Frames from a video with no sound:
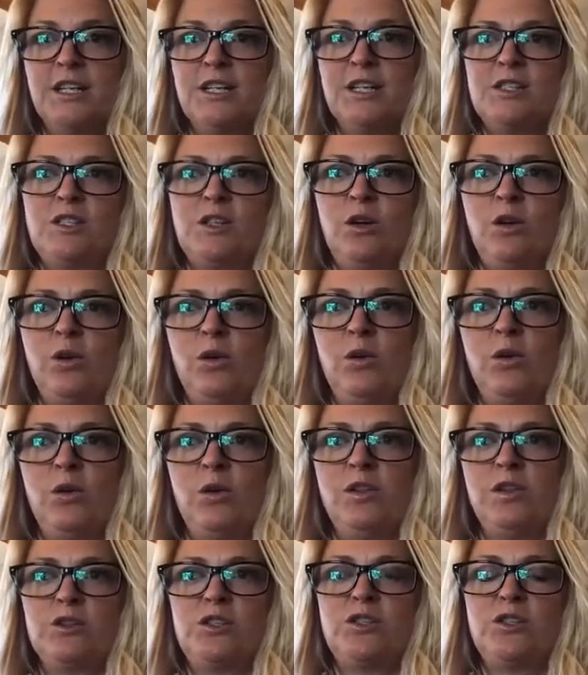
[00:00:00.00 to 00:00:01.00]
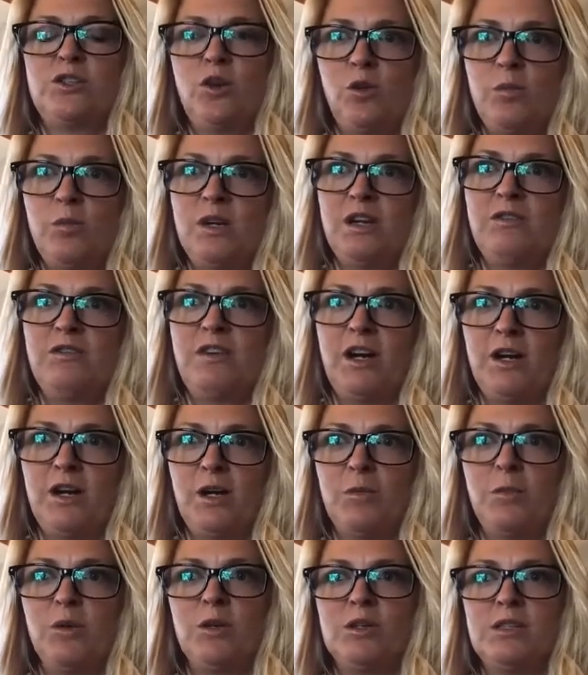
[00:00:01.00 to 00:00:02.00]
So there's so many
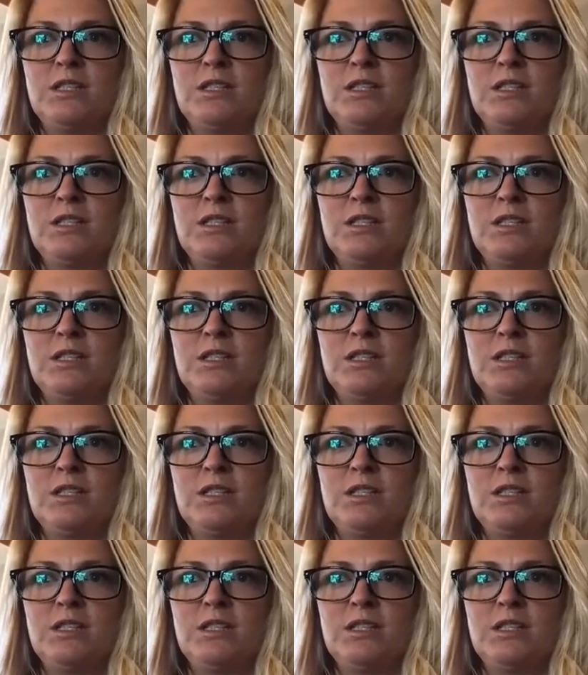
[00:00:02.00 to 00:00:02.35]
variables.